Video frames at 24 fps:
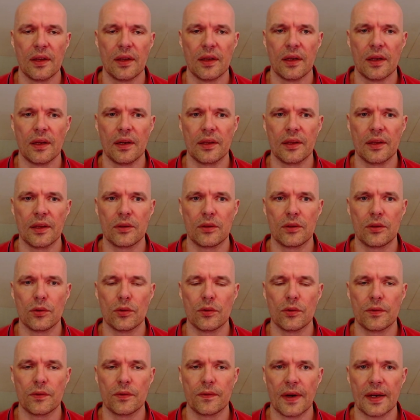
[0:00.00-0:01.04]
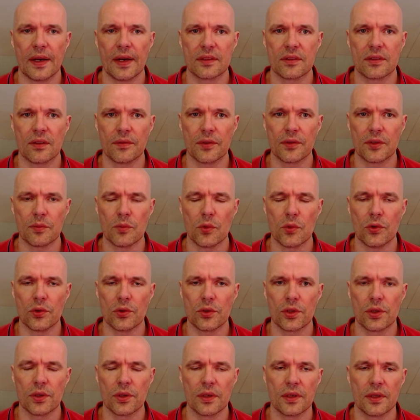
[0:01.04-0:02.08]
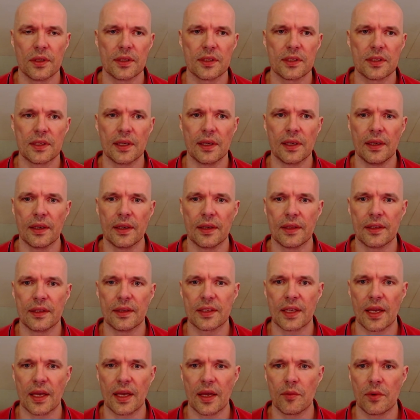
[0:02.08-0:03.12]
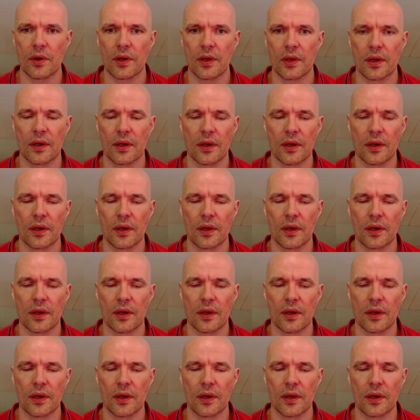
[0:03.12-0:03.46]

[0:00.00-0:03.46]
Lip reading: little too fast of a mood still in this game.